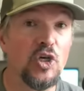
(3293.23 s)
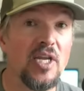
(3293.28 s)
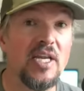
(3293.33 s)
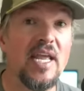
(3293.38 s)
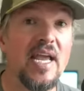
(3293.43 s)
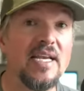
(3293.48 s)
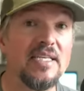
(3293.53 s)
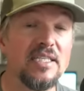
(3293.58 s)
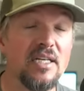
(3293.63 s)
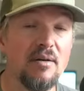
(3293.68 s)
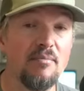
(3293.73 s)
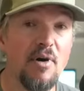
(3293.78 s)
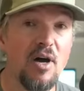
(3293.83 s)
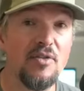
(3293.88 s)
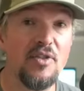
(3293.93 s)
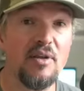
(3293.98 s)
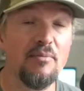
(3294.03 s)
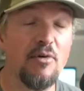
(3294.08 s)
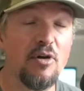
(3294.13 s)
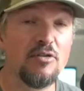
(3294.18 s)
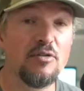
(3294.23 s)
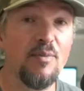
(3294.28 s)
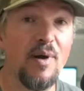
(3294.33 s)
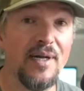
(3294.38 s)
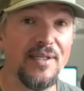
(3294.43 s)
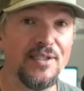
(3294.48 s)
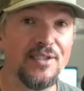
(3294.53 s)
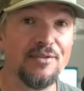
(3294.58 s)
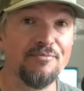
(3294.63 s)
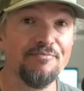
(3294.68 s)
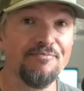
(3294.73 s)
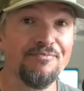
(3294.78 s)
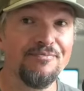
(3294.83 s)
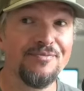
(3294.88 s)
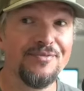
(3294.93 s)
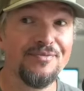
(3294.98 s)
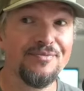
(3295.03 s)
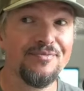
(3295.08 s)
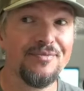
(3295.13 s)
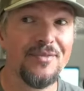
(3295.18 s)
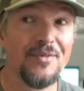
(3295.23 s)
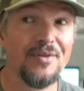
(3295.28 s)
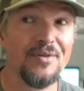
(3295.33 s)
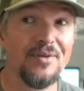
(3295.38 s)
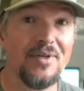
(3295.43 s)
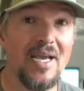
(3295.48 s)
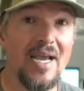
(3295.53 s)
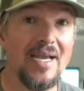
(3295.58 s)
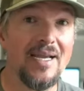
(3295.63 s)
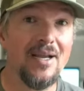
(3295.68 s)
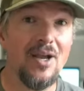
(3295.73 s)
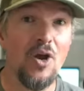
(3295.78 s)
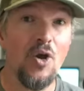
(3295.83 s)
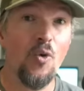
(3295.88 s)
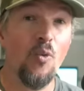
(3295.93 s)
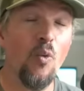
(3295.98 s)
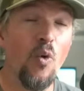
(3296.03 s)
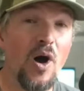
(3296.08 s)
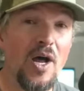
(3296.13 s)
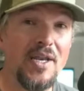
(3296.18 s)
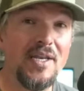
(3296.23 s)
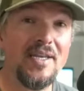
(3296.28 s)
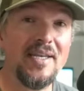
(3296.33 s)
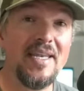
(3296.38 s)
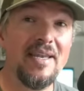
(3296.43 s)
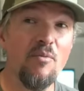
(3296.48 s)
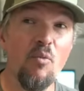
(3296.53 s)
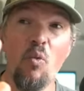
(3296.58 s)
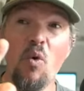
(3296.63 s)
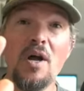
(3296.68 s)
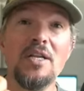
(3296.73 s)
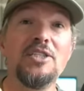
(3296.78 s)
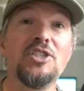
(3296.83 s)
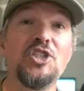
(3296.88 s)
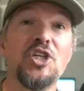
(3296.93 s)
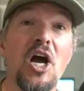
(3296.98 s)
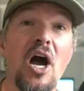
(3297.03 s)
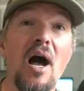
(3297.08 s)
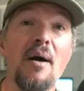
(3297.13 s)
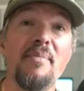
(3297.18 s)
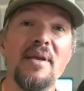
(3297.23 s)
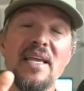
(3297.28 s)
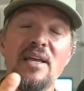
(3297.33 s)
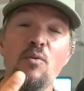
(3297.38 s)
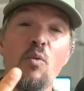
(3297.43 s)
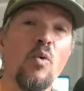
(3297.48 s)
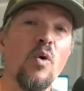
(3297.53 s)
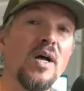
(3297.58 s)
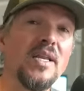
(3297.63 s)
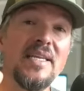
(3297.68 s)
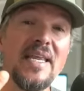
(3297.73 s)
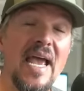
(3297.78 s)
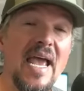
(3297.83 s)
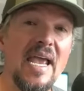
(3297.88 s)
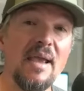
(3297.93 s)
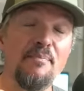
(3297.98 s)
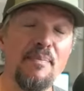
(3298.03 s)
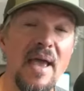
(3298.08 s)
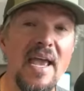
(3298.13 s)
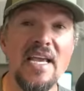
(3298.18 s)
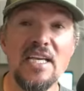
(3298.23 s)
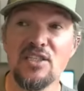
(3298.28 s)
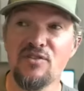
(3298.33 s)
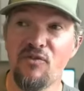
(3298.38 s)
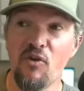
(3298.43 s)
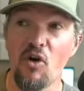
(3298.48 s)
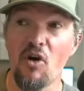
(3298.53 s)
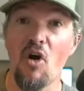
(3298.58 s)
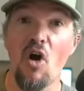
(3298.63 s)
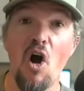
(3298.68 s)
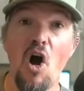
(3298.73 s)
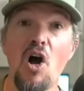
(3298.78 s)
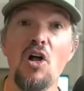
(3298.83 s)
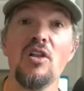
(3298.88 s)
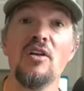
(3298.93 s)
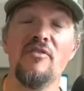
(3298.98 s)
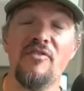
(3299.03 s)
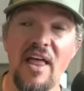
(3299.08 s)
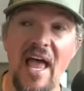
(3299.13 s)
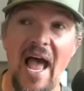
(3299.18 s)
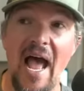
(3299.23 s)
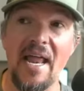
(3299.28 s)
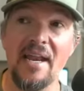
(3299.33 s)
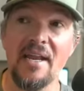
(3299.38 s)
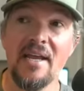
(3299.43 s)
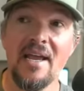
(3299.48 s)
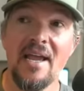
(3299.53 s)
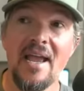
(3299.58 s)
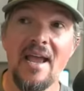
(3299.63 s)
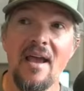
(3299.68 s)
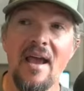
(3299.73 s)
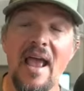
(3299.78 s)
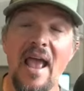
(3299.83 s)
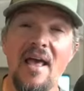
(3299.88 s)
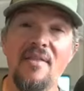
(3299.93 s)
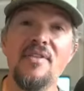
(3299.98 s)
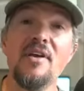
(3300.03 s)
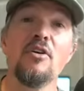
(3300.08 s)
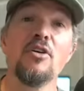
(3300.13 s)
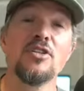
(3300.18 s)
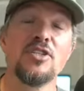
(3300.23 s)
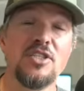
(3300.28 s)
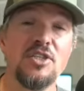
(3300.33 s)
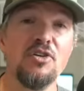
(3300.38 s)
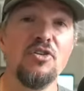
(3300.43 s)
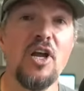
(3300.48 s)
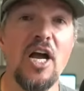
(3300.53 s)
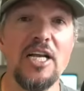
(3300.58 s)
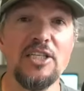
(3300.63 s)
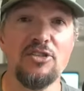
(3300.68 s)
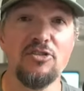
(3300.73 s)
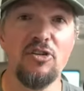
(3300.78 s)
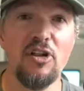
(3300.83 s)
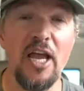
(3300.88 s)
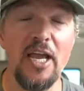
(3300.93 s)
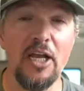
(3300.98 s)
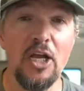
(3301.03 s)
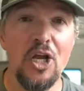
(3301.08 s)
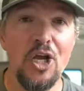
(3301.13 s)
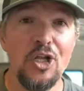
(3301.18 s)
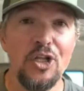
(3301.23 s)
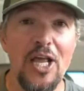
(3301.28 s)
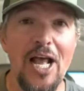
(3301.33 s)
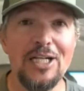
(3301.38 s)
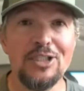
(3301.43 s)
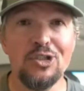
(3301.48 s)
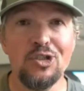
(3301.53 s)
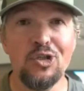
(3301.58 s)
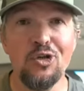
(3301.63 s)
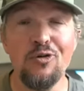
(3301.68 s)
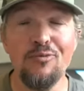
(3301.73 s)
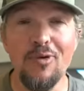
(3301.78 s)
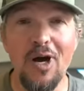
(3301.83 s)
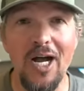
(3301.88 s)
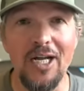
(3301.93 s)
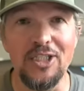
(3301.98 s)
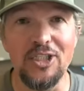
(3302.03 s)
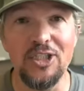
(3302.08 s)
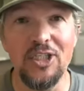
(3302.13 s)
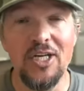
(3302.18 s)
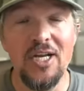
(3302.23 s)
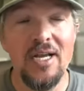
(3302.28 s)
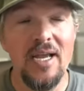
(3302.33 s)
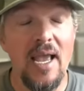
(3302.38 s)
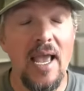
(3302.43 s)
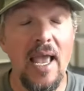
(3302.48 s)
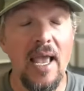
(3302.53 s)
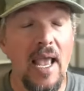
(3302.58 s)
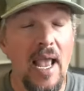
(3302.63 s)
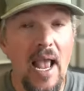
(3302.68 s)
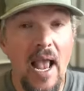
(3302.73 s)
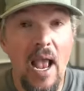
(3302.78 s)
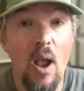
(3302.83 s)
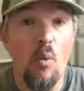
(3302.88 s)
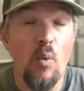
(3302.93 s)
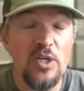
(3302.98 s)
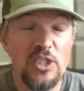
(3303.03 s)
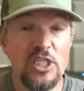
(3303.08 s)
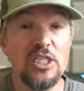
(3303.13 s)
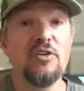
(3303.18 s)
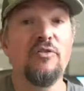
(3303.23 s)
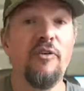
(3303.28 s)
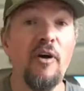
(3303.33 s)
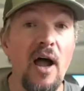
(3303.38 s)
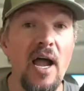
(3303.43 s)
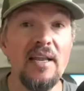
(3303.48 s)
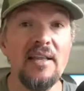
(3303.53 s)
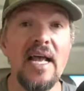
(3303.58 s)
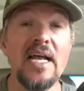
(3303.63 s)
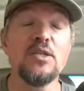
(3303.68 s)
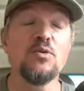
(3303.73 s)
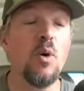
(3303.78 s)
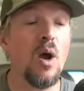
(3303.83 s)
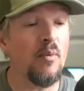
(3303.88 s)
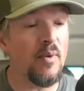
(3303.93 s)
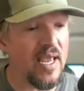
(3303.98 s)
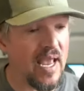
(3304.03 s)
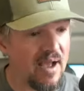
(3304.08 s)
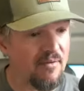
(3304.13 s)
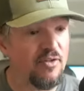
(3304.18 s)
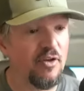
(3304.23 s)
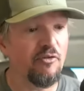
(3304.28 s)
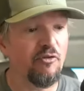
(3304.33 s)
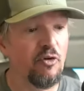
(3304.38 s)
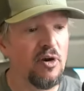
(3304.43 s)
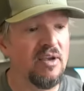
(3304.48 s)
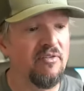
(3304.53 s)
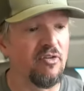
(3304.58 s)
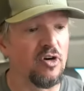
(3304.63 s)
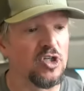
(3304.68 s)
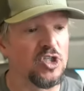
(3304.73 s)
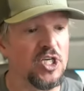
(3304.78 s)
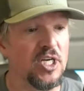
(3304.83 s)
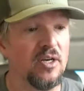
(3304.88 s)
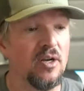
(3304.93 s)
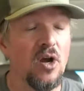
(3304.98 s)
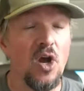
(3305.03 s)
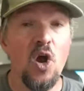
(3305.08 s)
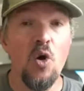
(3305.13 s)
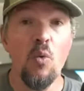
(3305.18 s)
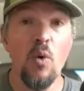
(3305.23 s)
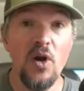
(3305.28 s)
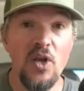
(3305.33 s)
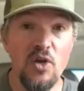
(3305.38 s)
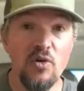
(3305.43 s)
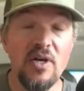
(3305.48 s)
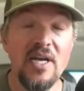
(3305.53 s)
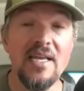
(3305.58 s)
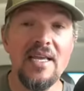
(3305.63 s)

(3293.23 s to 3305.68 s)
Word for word: days in a month in most months. Okay. One one job in one day pays for all of that. And there are still guys who are like, that's too much, which is fine. That's why we have the free version where you can